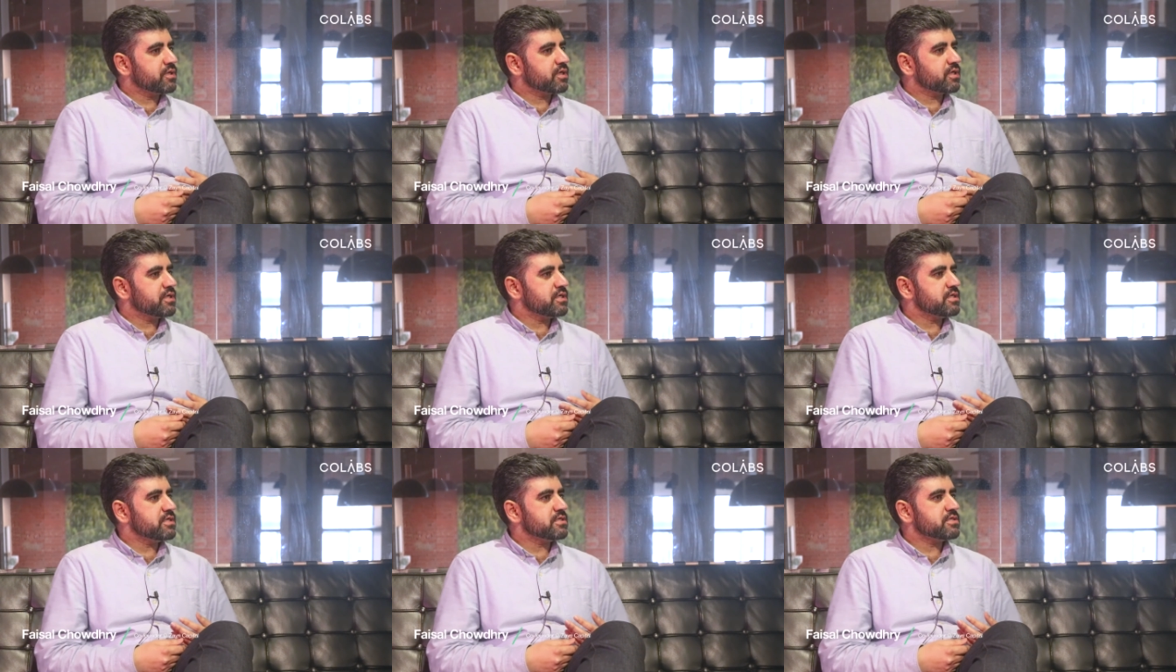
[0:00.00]

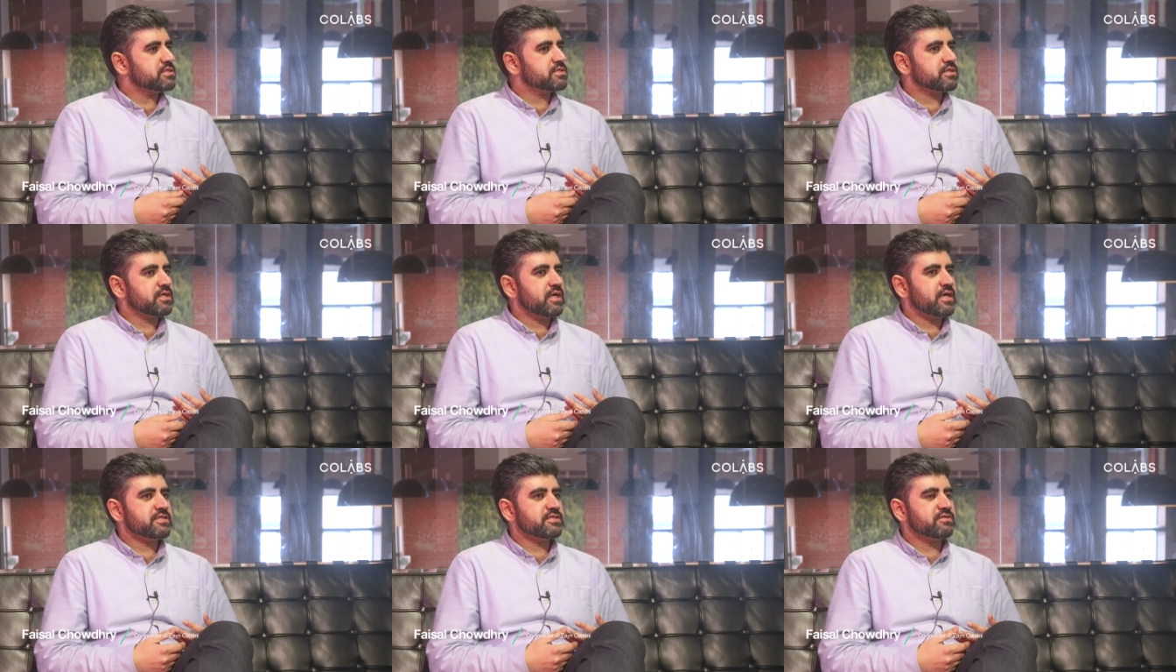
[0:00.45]
Because
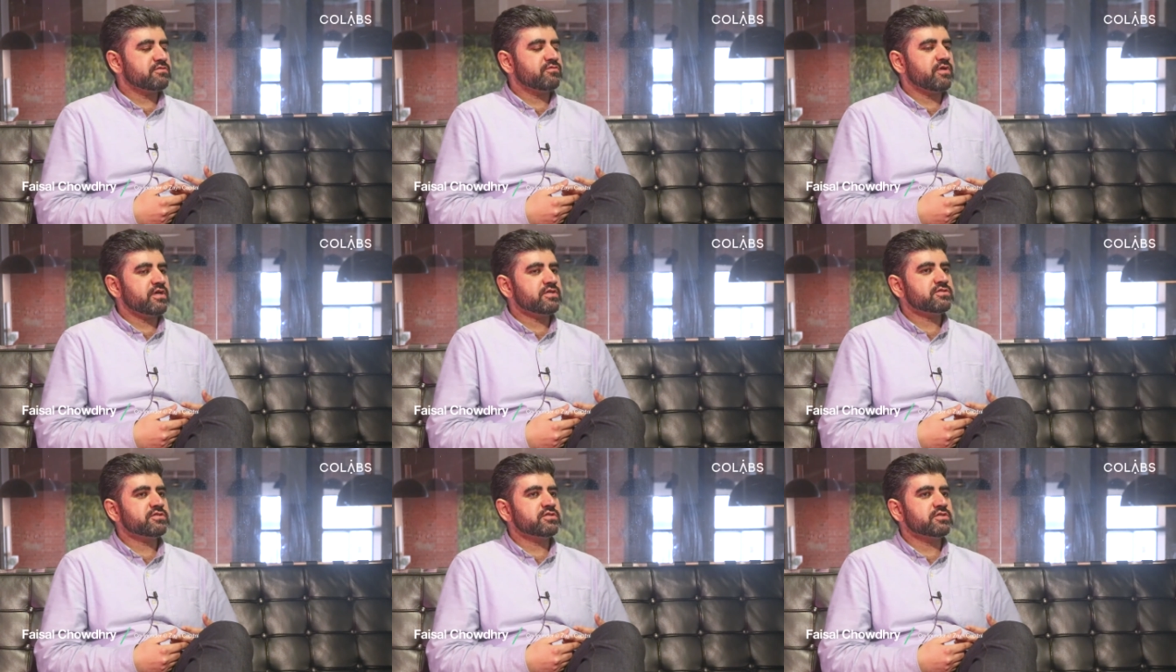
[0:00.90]
as
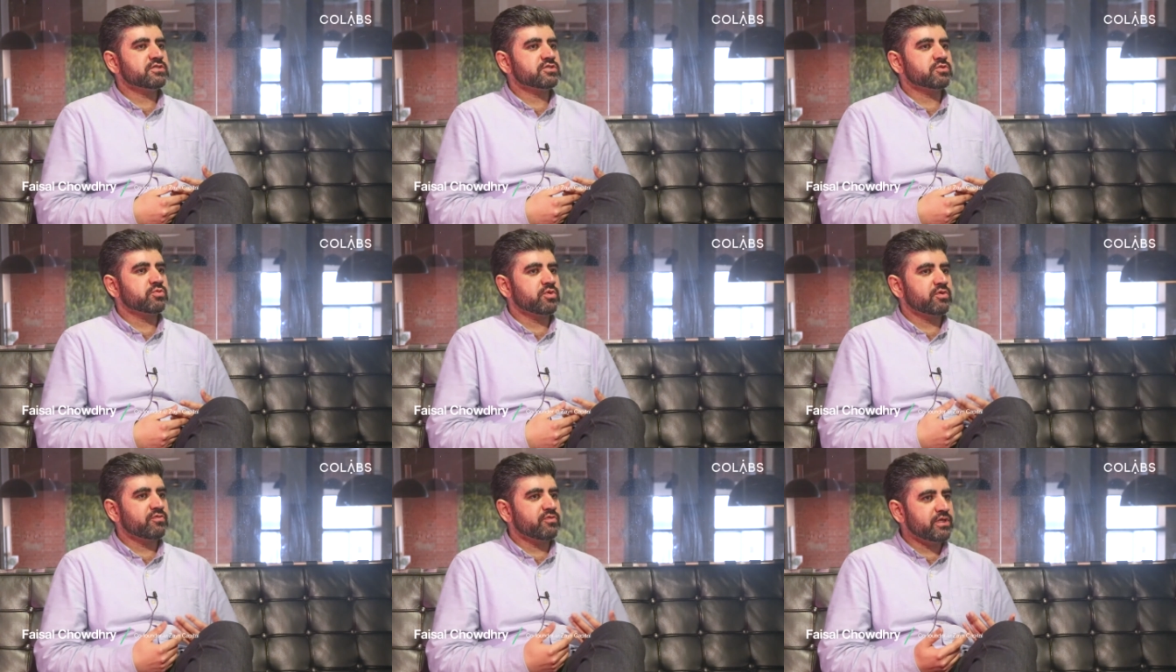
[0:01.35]

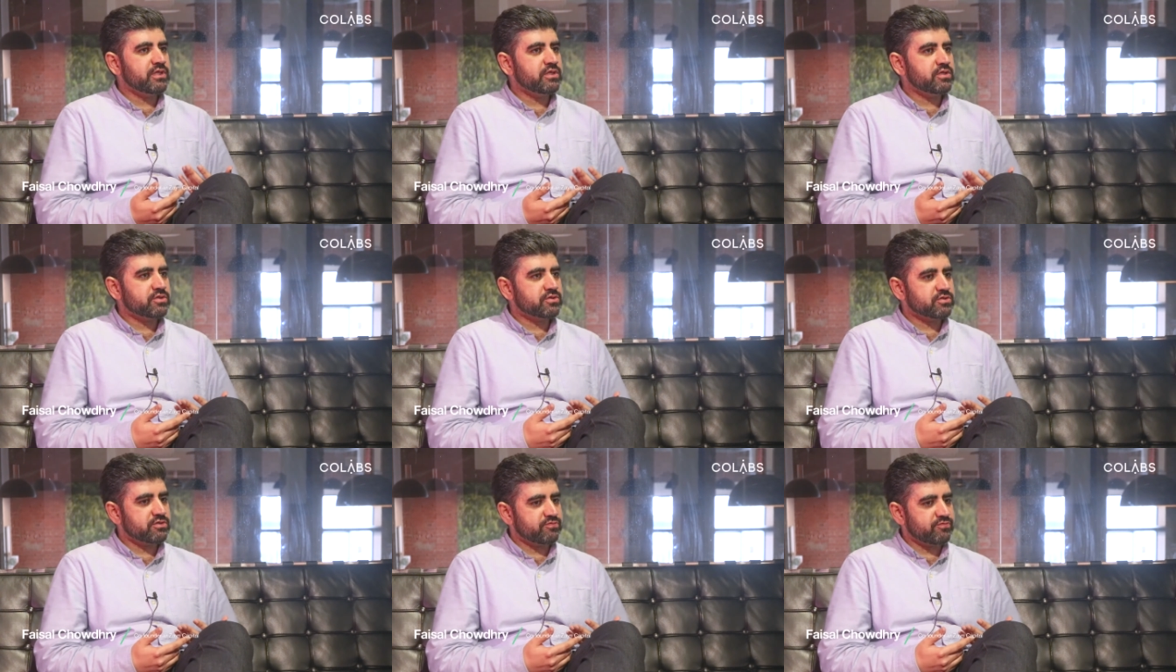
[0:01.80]
investors, we're really
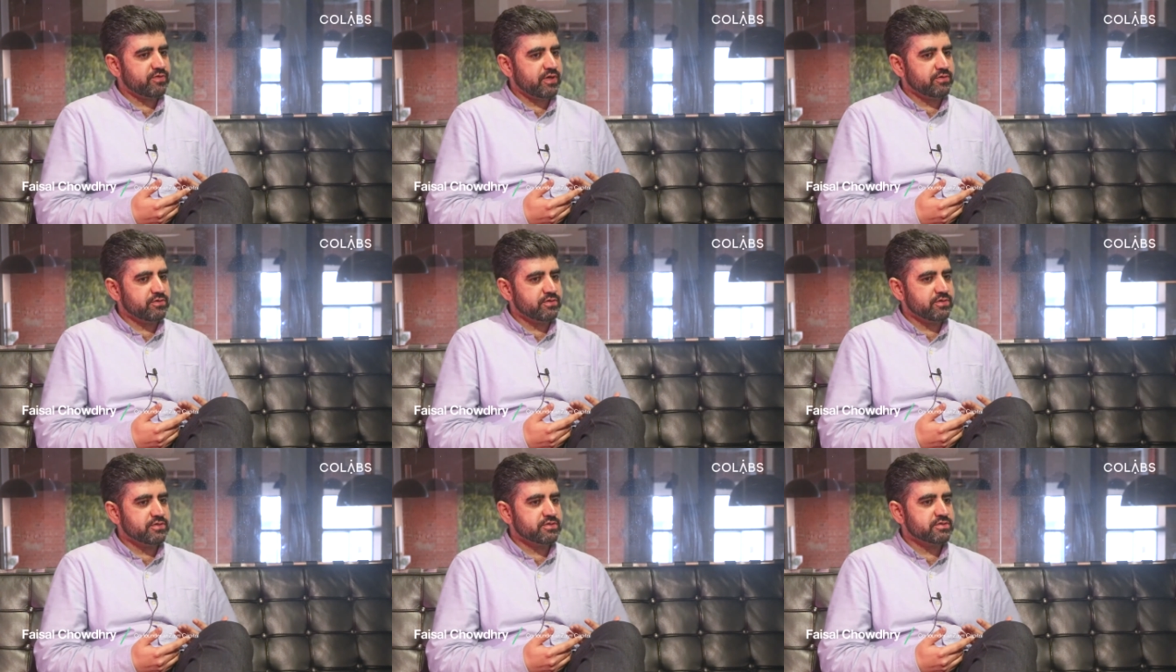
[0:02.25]
looking to the
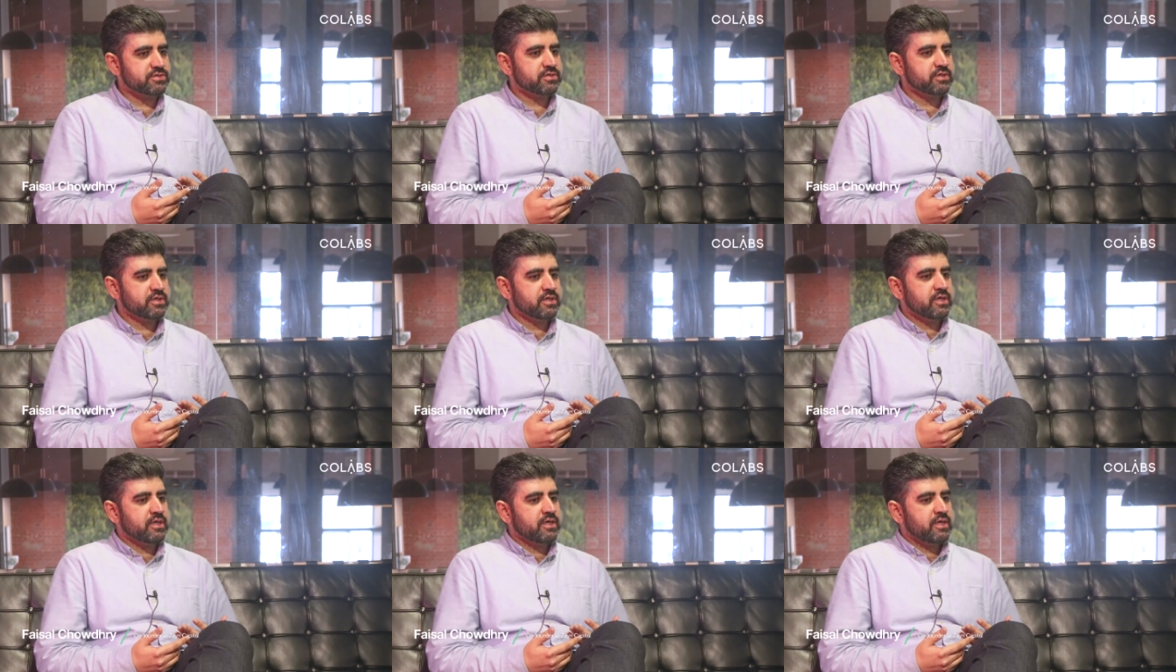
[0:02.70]
founders
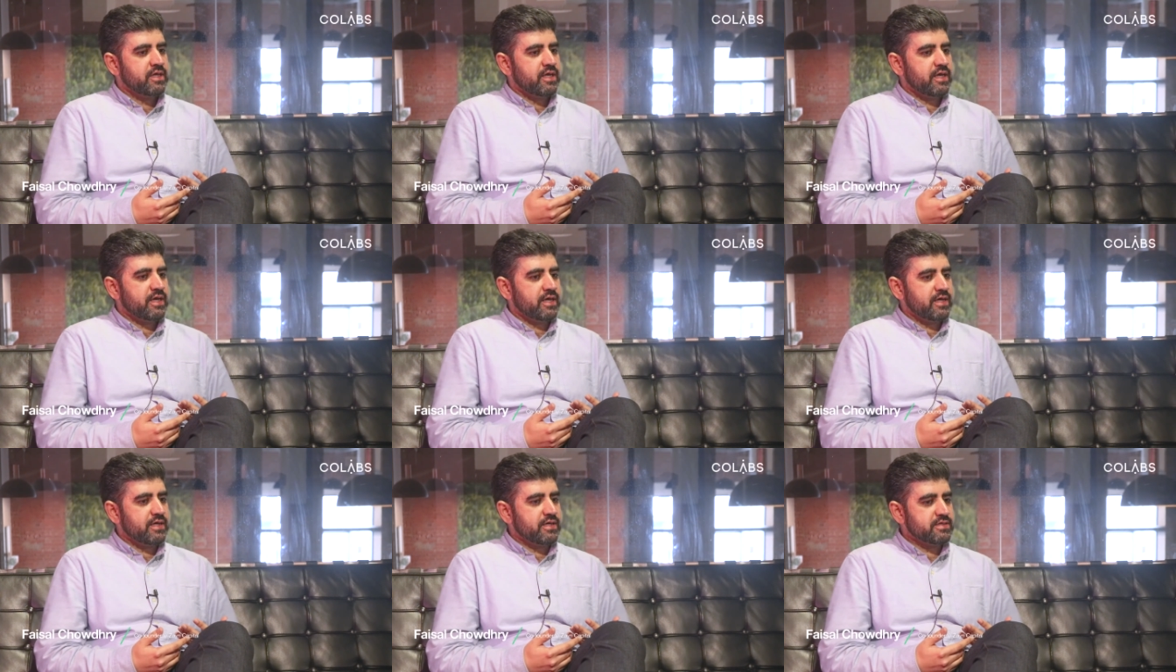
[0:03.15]

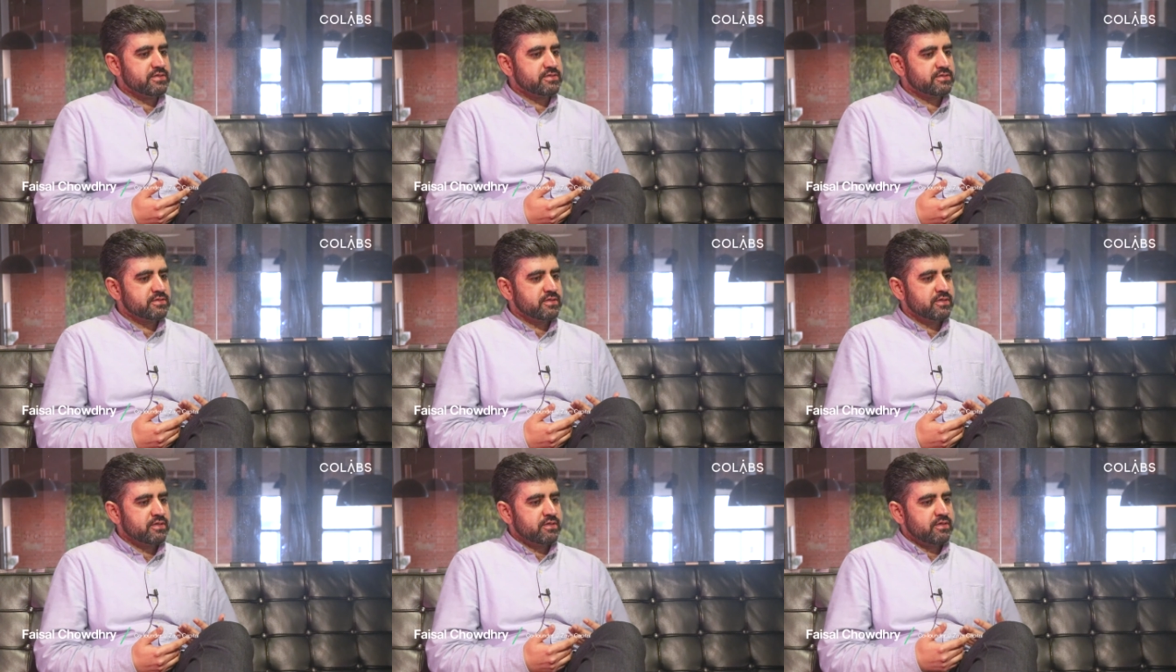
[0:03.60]

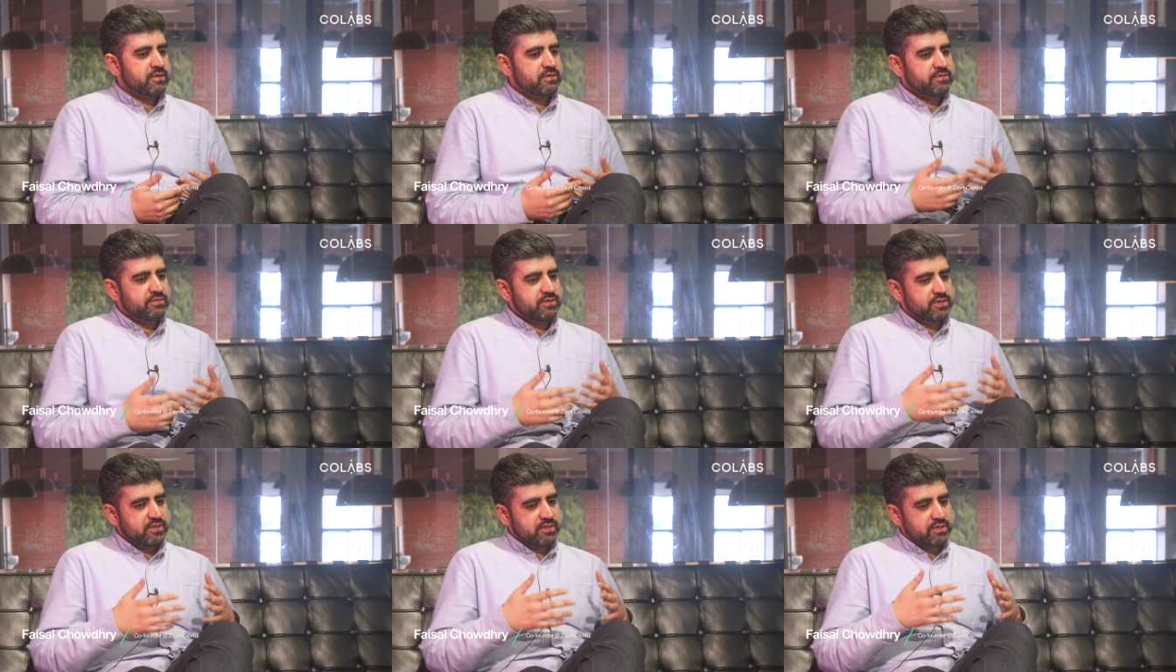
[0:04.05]
as
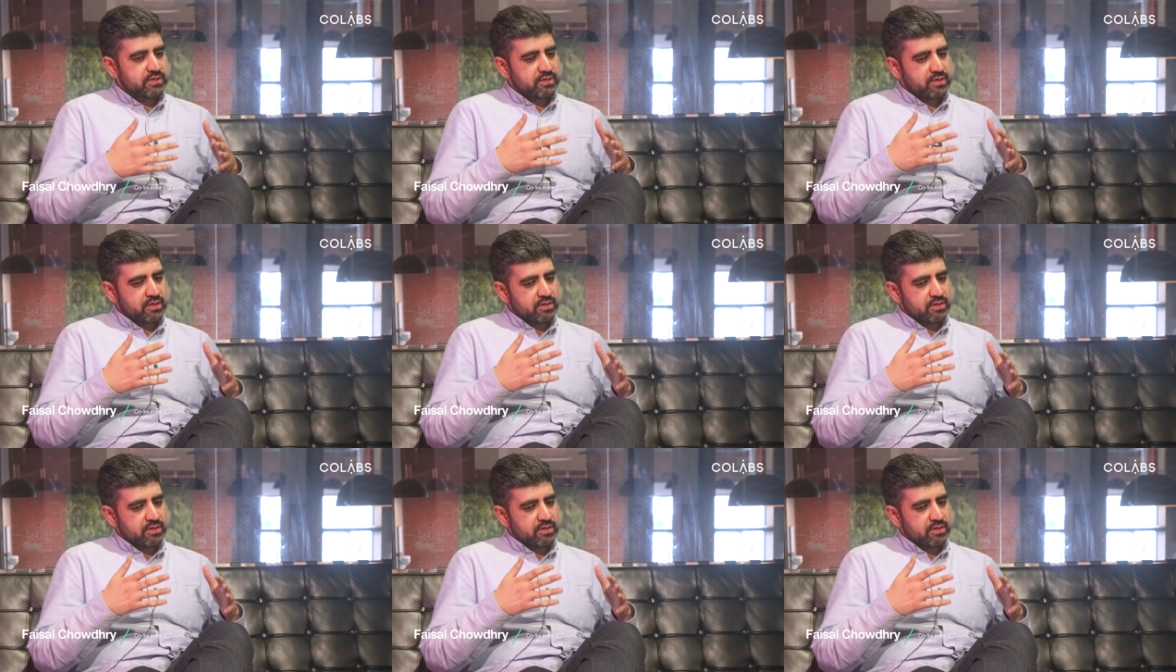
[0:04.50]
the